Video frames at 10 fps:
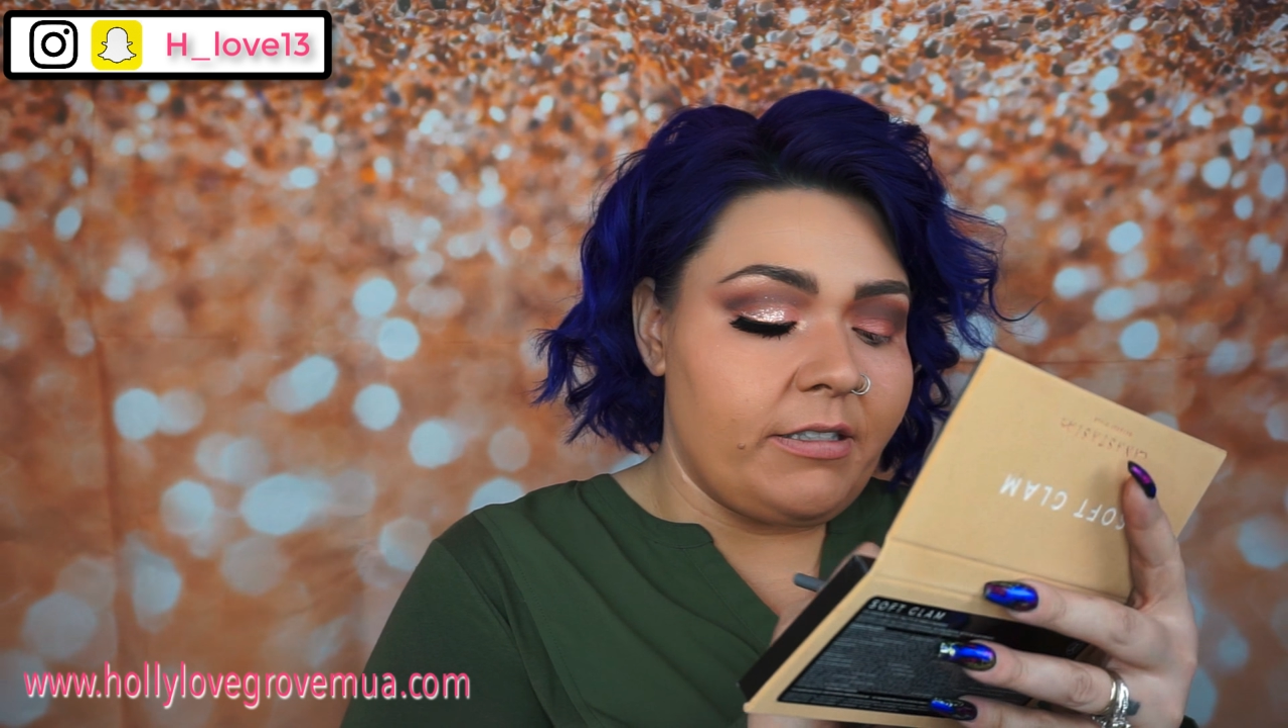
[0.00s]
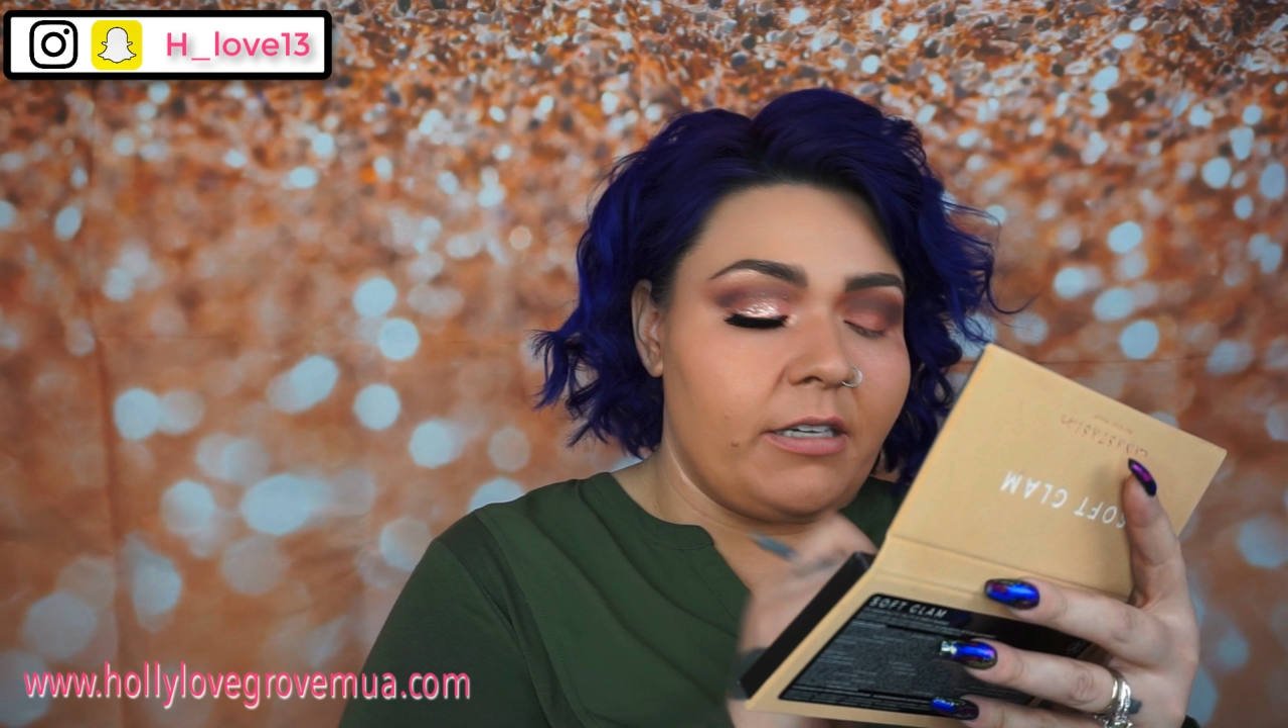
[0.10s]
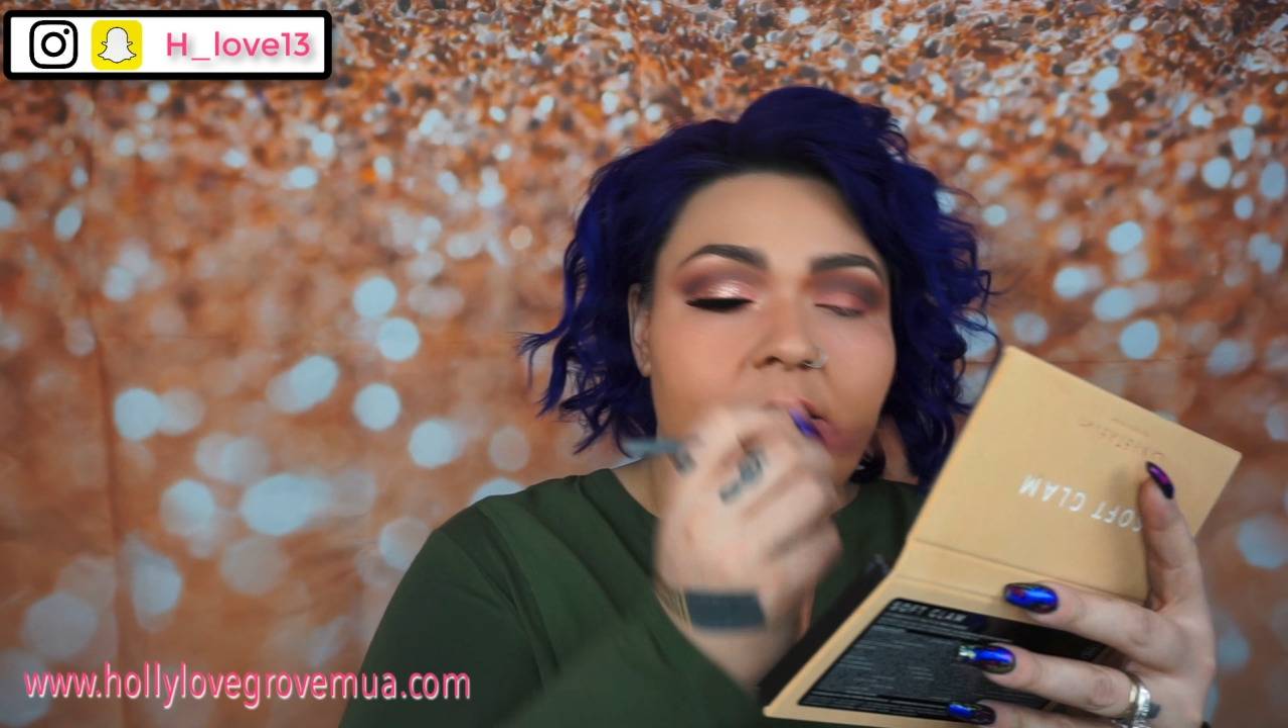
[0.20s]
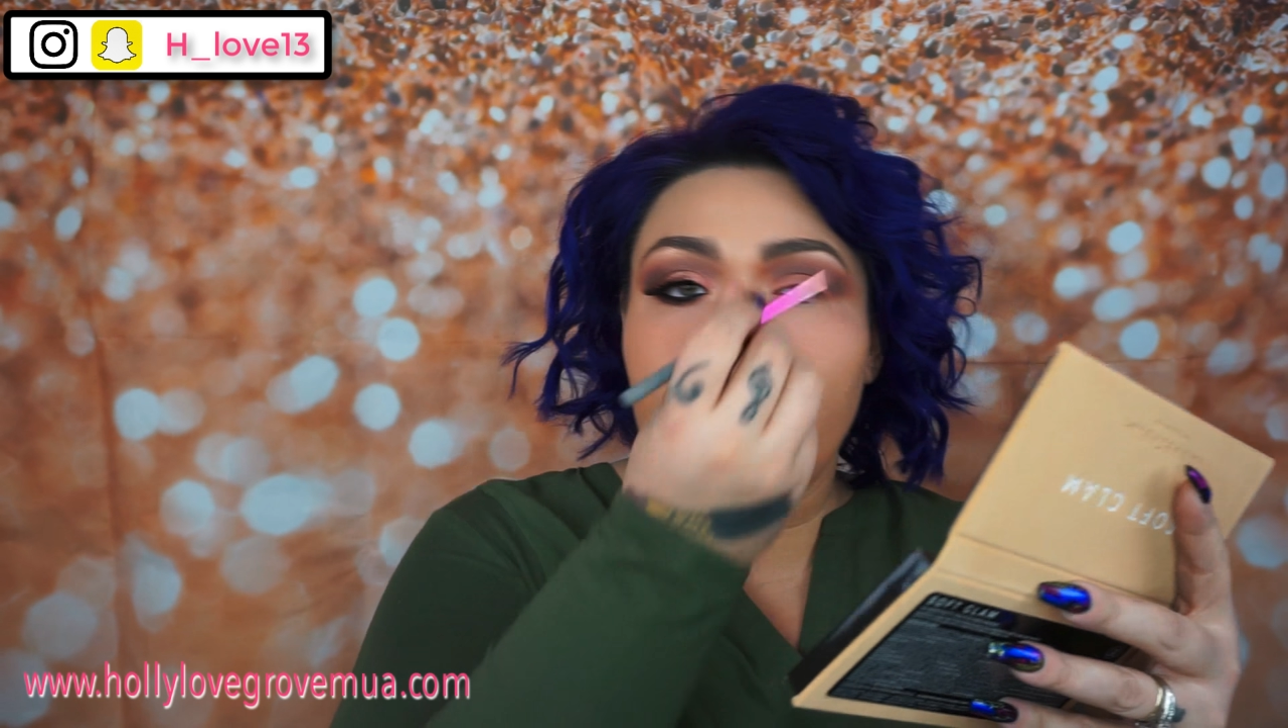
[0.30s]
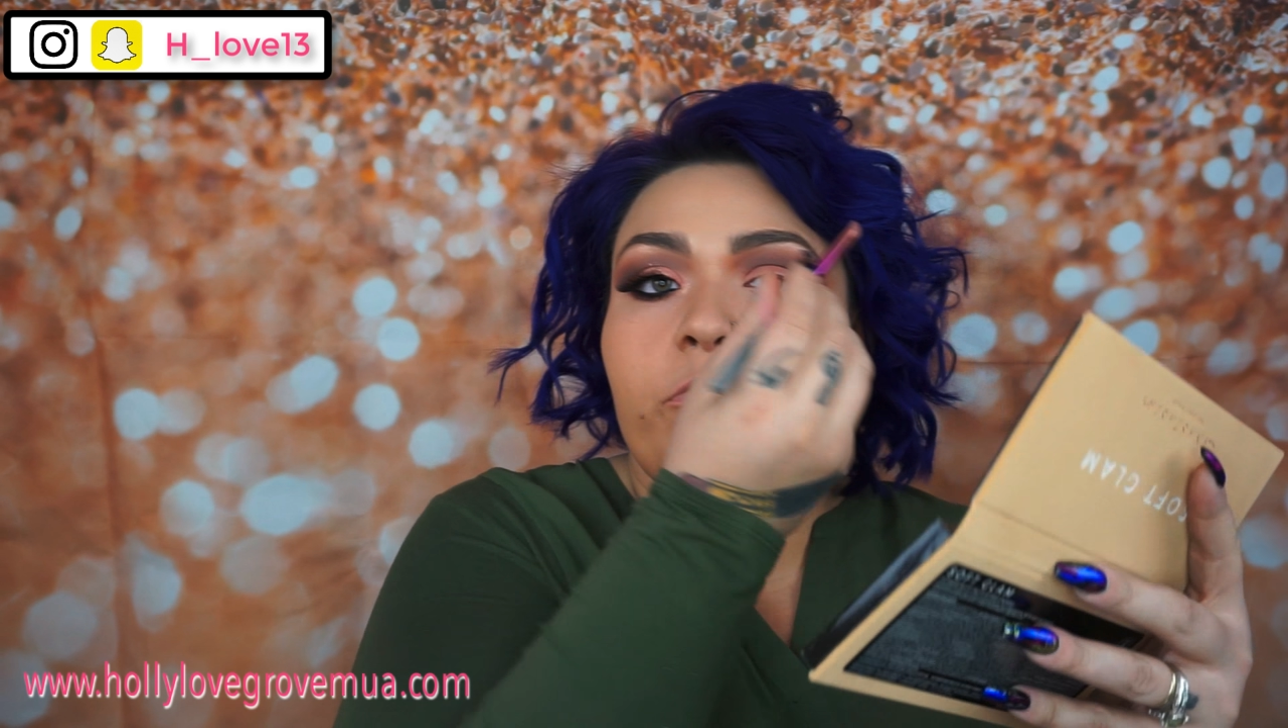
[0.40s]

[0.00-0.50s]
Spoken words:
Dusty